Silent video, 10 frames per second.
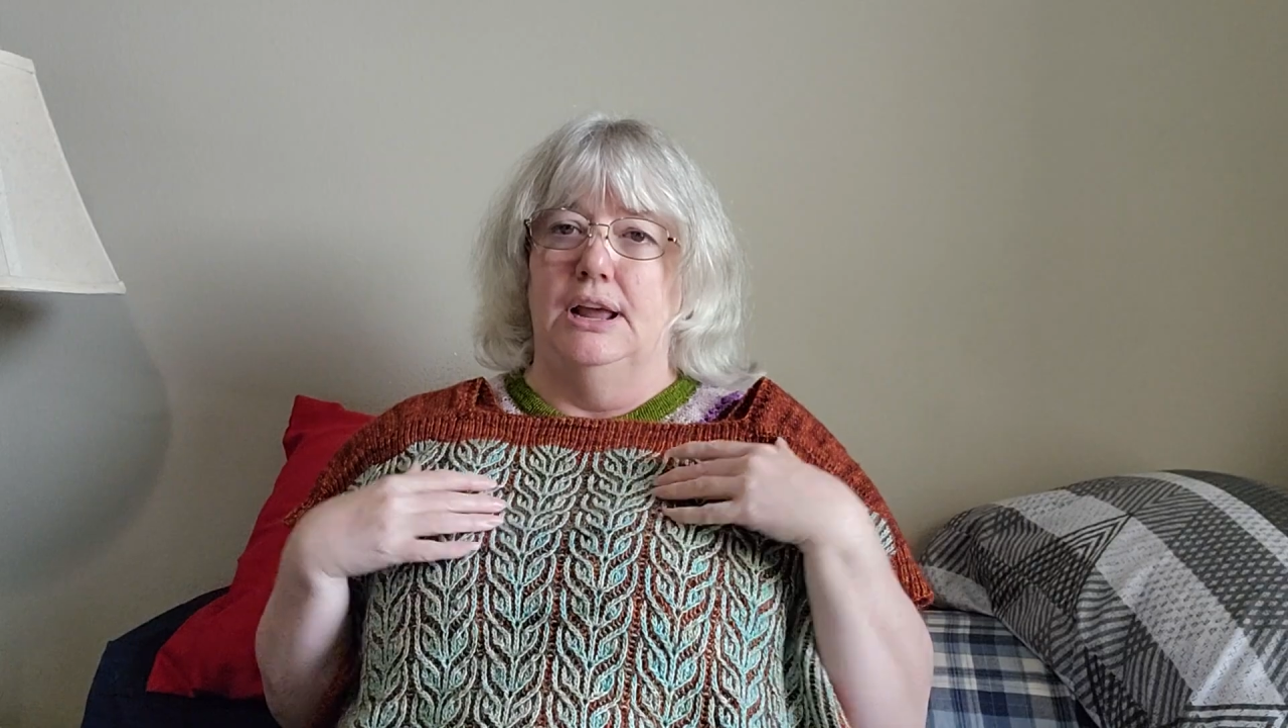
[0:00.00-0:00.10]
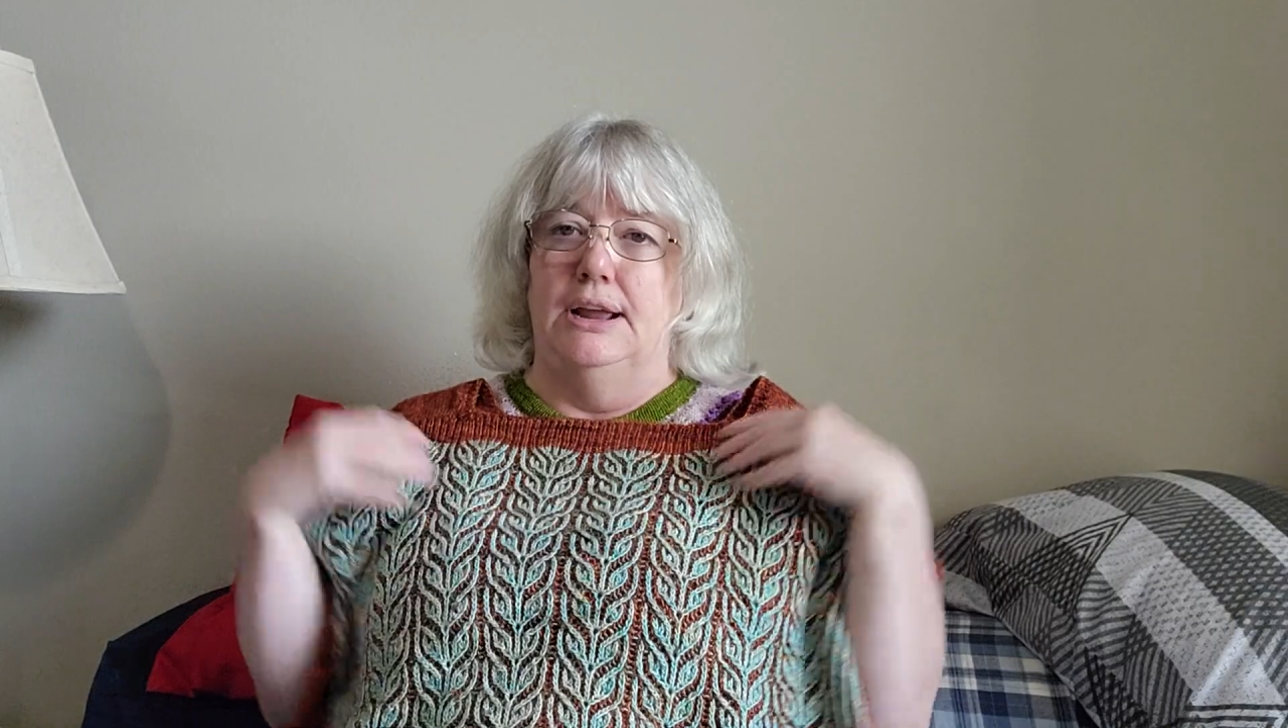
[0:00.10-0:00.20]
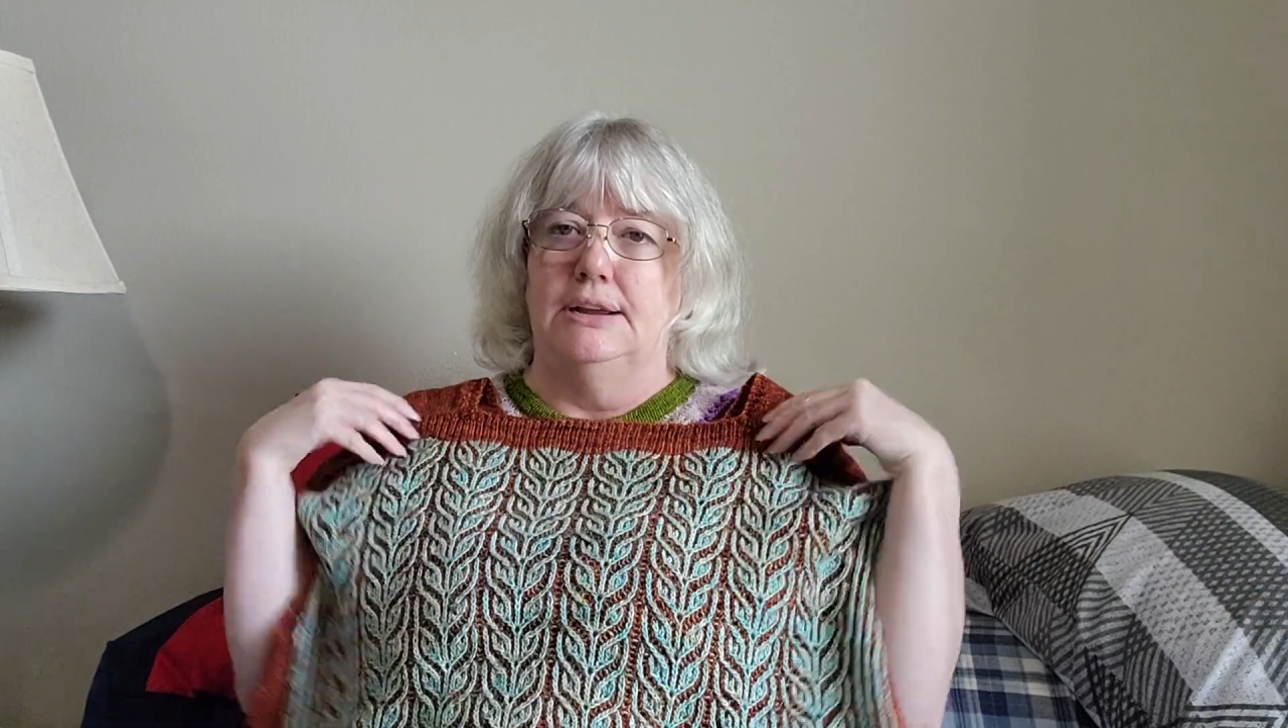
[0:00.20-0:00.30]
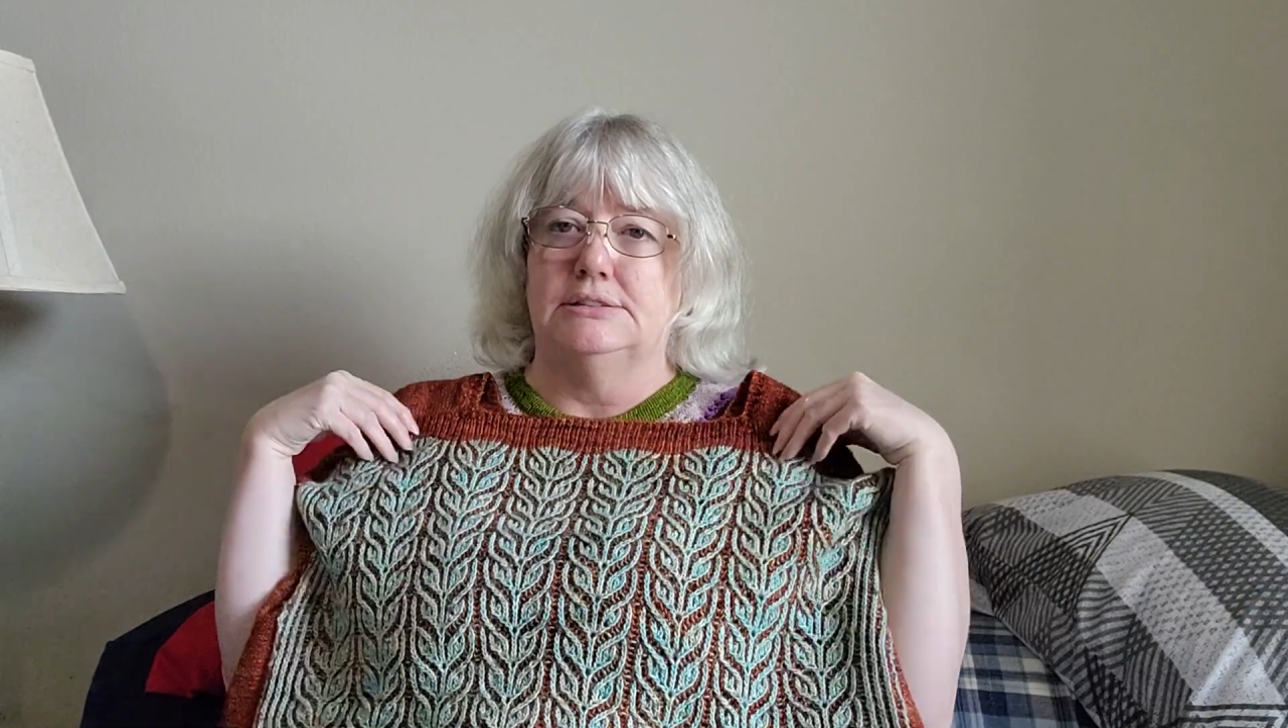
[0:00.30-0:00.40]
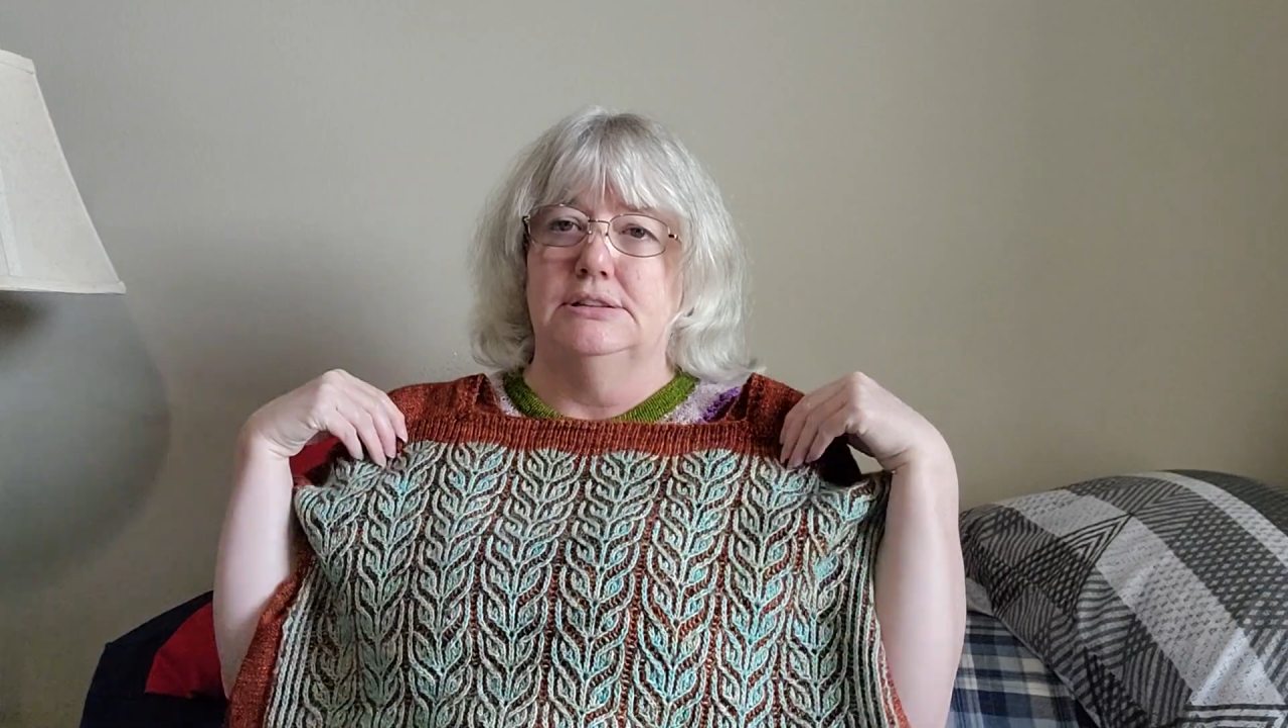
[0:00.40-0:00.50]

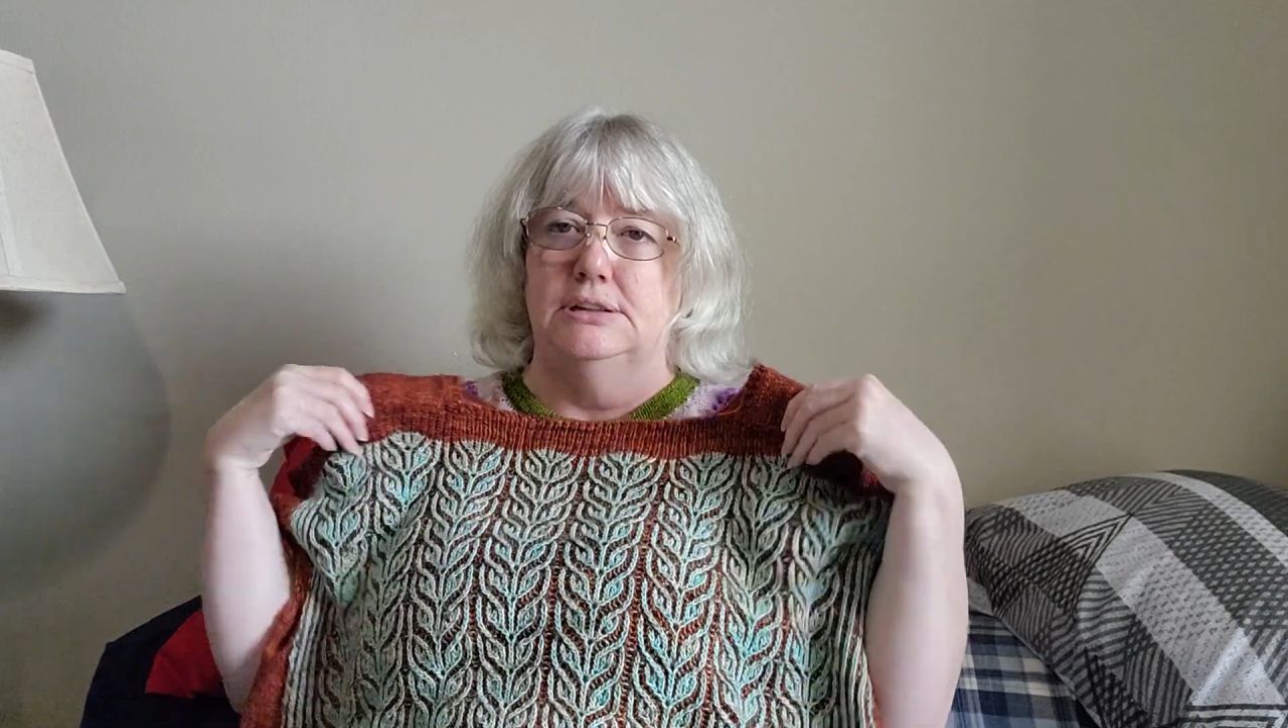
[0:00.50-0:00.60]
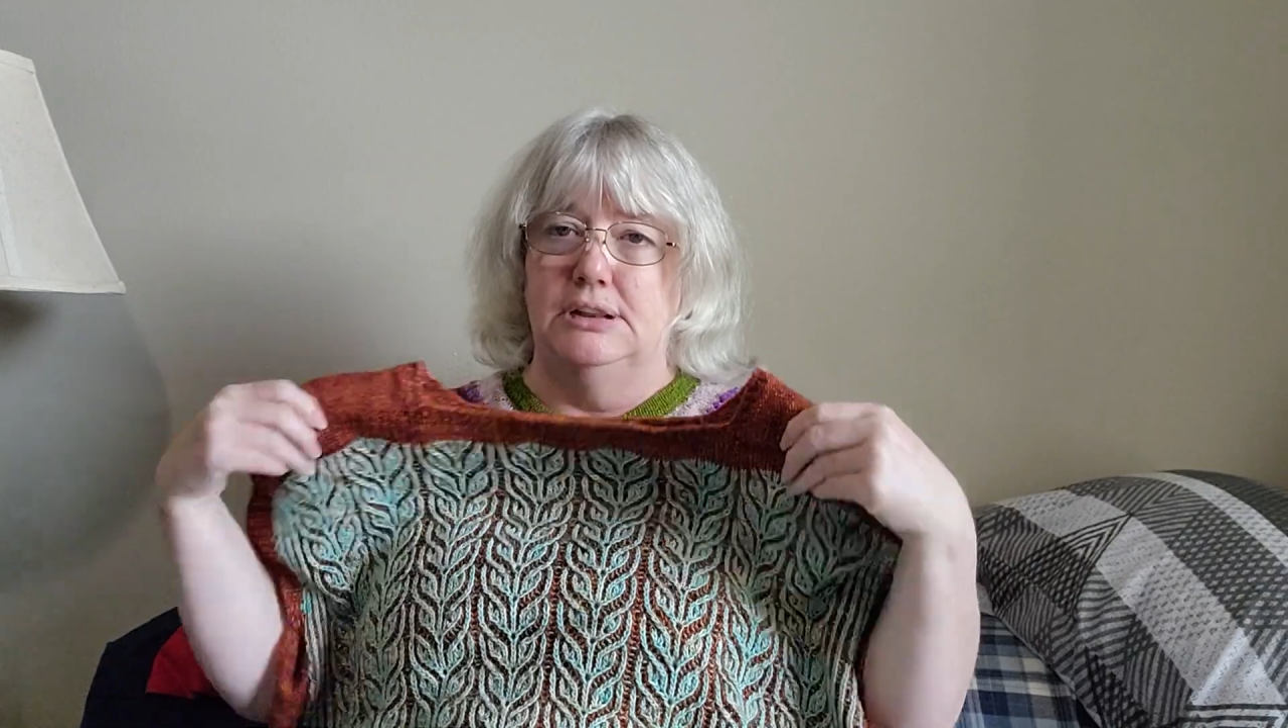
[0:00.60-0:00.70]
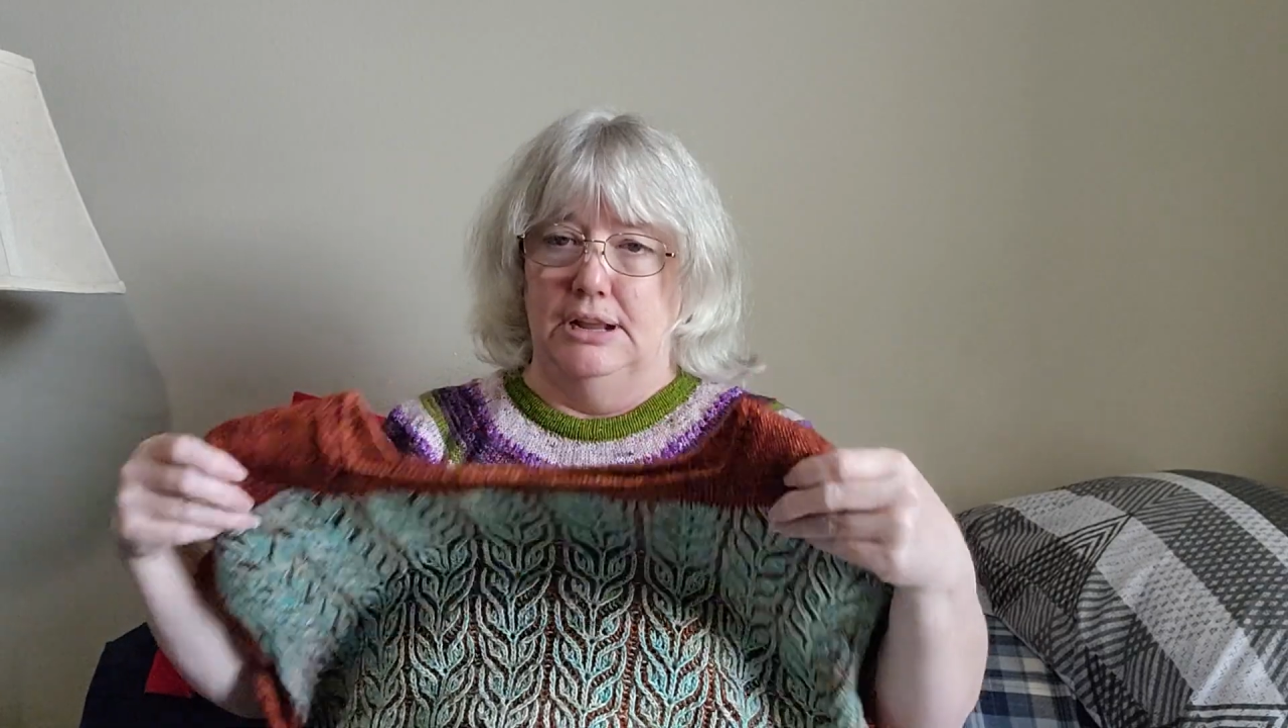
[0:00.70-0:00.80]
excellent,